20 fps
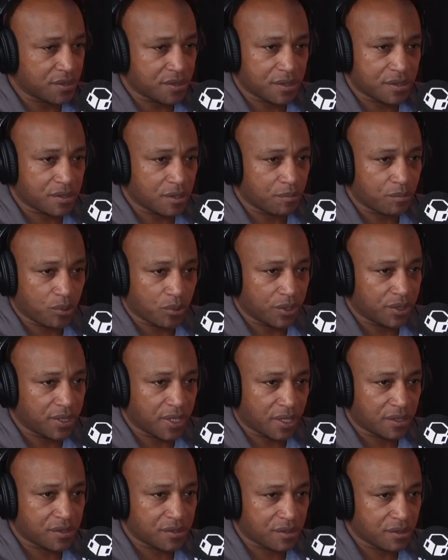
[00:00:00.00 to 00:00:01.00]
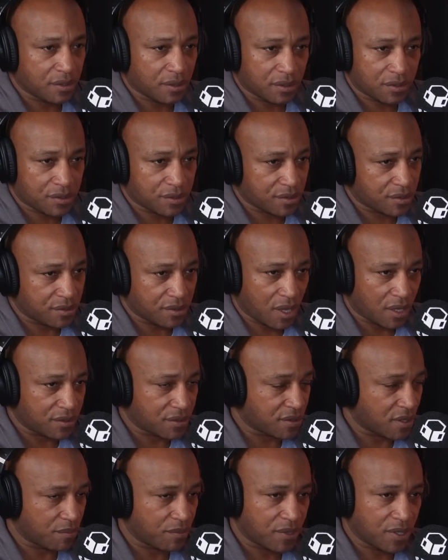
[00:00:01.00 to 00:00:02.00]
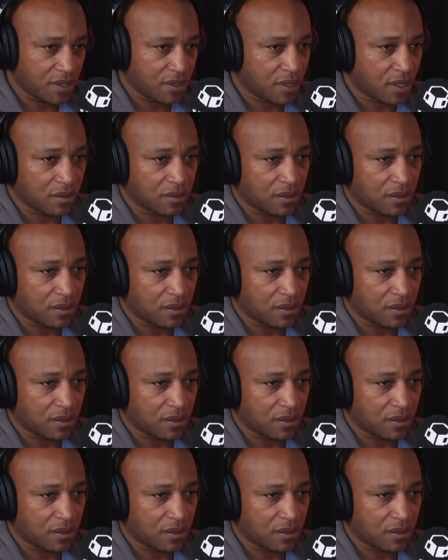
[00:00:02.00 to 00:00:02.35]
It's a pretext. It's not something that